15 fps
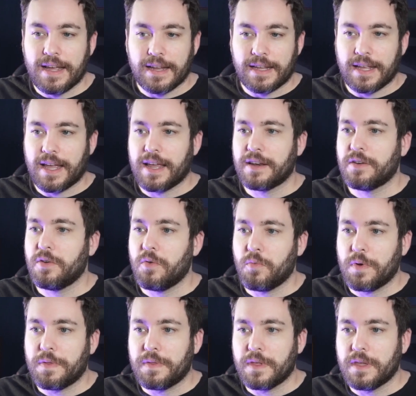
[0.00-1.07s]
again
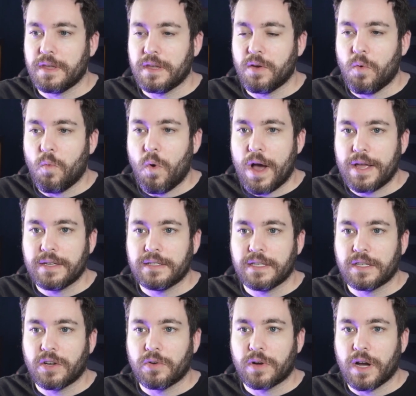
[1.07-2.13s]
with the white
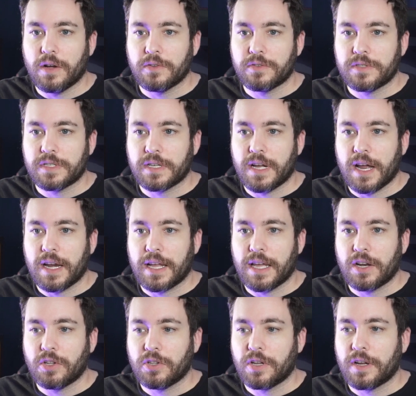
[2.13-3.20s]
dingo colors to kind of get
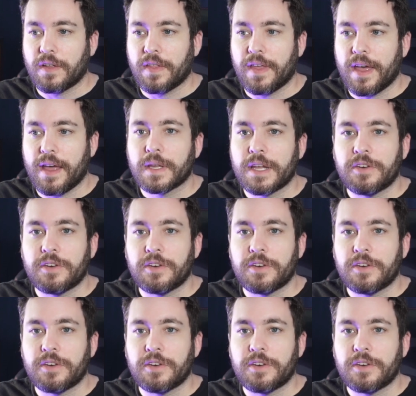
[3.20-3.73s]
a look of that.